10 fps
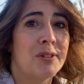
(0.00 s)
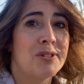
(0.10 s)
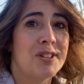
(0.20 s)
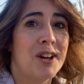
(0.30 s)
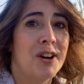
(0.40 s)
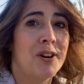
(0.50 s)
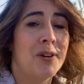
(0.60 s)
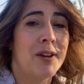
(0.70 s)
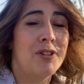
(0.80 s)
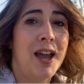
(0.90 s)
So
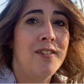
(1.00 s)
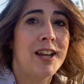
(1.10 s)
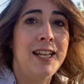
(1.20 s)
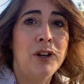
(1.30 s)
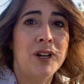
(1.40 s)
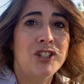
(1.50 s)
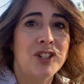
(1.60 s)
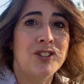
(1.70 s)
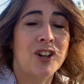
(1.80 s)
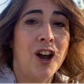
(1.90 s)
if you have any
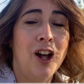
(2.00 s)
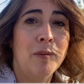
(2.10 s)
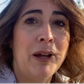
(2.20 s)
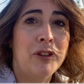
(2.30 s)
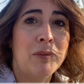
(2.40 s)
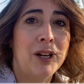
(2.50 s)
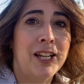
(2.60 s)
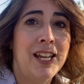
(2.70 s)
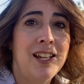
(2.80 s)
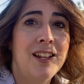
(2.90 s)
questions at all about the
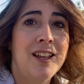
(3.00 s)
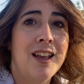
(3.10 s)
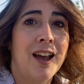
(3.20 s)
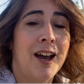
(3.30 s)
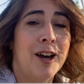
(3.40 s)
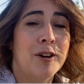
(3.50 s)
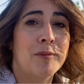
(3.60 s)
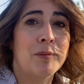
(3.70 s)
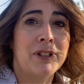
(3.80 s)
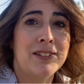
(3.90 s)
market,
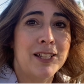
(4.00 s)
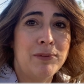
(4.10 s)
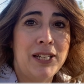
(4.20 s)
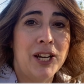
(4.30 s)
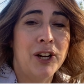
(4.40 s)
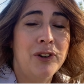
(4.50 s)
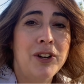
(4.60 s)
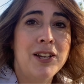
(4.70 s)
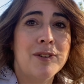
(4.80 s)
please let me know.